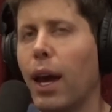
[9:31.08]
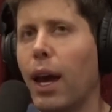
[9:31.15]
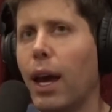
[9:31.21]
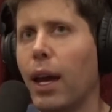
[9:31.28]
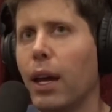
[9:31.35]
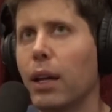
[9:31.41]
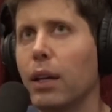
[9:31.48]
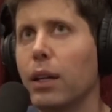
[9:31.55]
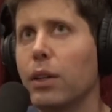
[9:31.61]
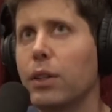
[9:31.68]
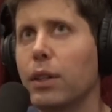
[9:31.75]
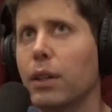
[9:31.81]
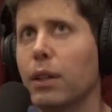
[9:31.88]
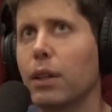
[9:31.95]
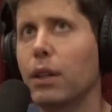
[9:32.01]

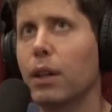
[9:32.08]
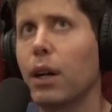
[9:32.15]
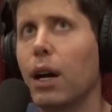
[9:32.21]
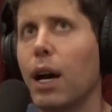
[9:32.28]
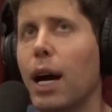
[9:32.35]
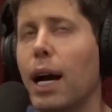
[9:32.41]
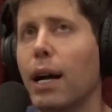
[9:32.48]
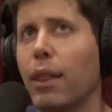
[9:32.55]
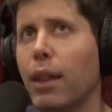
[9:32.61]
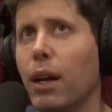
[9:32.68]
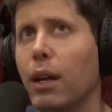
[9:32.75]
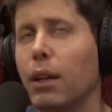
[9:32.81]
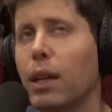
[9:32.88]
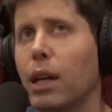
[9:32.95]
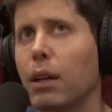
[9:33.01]
And I
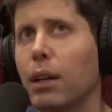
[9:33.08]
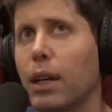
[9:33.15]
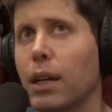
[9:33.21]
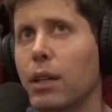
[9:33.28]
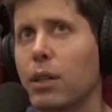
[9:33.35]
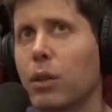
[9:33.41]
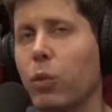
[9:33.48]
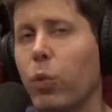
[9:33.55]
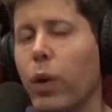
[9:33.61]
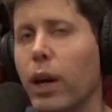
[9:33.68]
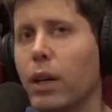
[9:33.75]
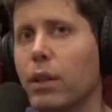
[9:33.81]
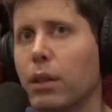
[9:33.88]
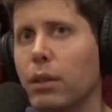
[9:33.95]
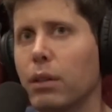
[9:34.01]
think there is a
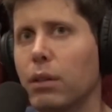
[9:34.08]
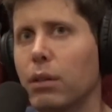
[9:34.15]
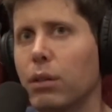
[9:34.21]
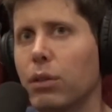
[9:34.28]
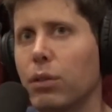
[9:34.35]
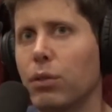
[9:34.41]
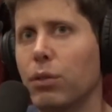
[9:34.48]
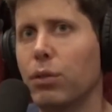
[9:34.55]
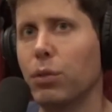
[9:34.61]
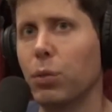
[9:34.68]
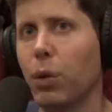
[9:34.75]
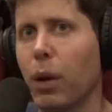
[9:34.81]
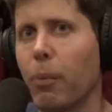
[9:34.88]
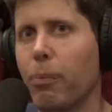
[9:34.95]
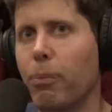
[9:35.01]
way to
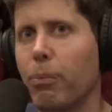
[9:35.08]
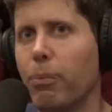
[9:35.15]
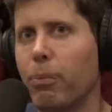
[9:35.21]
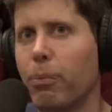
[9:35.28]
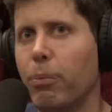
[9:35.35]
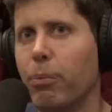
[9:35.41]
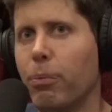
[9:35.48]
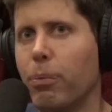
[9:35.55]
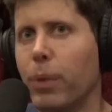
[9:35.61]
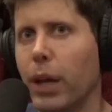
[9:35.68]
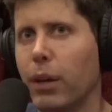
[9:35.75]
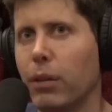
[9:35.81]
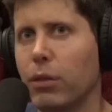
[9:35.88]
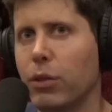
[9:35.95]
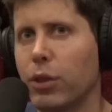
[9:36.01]
do a
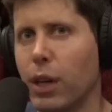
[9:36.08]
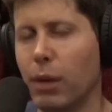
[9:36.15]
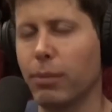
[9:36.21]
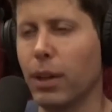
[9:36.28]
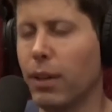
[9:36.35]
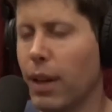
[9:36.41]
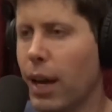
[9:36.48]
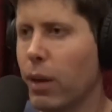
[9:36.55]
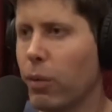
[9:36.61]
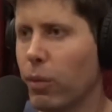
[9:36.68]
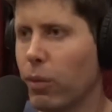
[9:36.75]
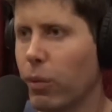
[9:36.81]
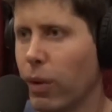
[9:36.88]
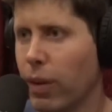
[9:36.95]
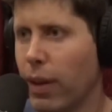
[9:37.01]
better job than that
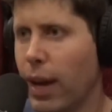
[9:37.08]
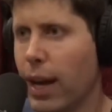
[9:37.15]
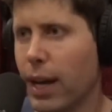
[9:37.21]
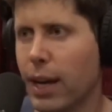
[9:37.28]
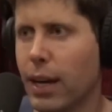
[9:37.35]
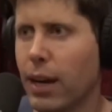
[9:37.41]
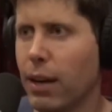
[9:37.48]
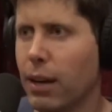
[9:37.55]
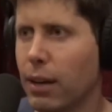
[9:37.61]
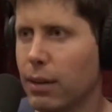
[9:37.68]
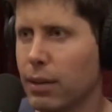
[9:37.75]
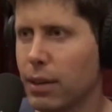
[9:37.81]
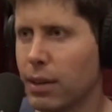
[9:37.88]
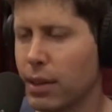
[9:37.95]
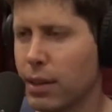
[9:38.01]
with AI
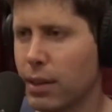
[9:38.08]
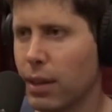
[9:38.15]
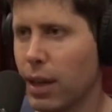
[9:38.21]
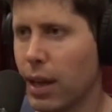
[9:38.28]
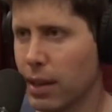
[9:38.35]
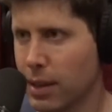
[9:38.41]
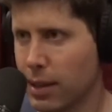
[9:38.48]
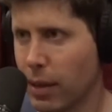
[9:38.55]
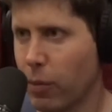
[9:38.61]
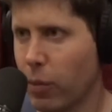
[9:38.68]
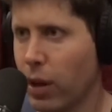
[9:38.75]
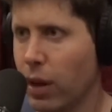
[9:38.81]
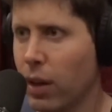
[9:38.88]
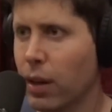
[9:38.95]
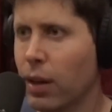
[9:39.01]
in some
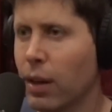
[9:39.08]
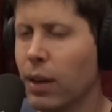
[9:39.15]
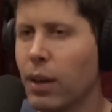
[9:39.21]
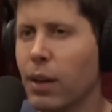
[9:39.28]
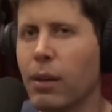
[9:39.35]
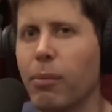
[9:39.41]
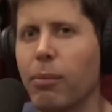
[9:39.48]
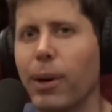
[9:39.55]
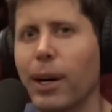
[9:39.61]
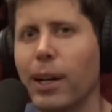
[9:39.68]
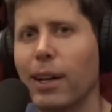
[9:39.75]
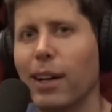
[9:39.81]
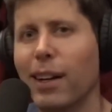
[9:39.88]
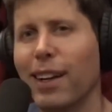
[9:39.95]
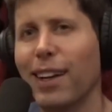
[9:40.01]
way. But,
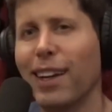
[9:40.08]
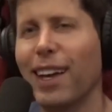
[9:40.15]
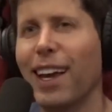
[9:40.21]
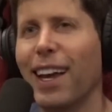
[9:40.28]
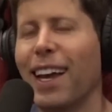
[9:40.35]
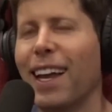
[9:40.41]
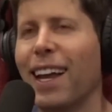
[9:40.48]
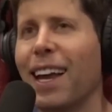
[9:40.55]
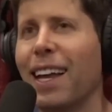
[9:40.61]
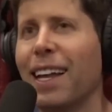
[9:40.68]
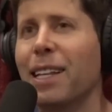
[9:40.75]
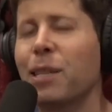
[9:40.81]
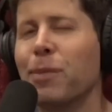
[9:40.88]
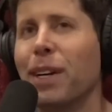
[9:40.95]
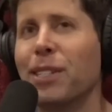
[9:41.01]

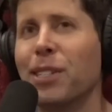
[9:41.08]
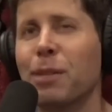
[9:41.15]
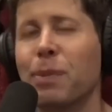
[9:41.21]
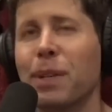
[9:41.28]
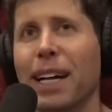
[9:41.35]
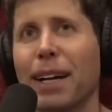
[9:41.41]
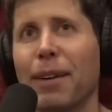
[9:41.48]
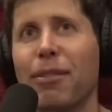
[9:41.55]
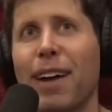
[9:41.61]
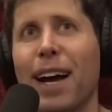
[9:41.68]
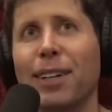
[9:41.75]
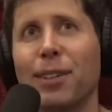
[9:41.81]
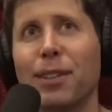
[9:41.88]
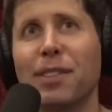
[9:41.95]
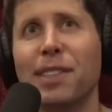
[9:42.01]
and this might just be like a
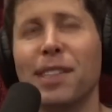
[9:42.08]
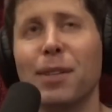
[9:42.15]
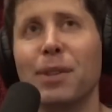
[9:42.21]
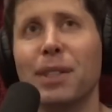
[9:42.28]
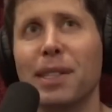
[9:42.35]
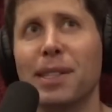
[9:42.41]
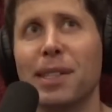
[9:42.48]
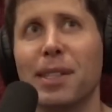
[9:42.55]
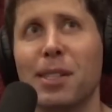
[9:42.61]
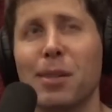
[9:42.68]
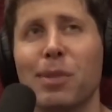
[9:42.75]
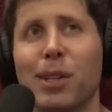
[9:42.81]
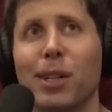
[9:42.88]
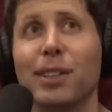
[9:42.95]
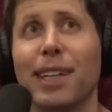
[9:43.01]
factor of sitting with the
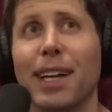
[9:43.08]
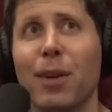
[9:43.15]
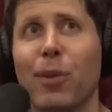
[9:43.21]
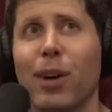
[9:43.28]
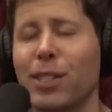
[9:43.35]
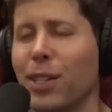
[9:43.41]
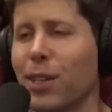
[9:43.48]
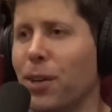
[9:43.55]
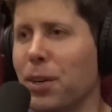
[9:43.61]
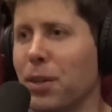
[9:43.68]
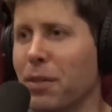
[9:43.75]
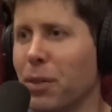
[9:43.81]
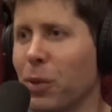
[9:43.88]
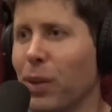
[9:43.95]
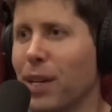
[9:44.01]
systems all day and watching all
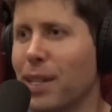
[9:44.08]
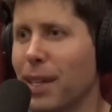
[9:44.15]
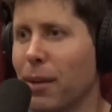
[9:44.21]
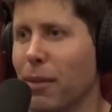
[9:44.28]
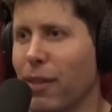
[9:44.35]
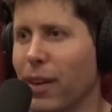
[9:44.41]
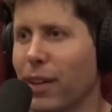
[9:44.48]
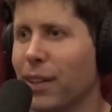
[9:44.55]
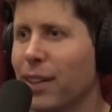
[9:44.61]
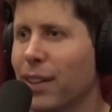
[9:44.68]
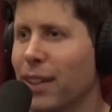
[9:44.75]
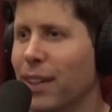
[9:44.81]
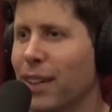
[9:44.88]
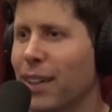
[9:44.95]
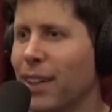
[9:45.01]
of the ways they fail.
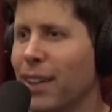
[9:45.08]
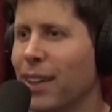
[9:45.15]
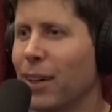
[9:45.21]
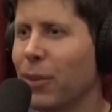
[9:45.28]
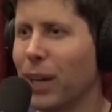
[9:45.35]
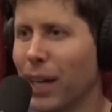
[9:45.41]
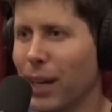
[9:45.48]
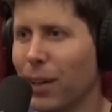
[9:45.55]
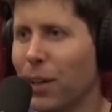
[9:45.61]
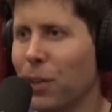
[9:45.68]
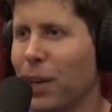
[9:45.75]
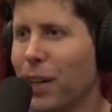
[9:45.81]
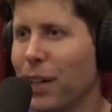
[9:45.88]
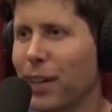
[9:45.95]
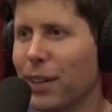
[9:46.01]
We got a long
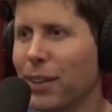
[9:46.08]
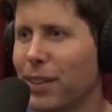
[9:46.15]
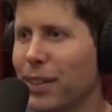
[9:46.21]
way to go.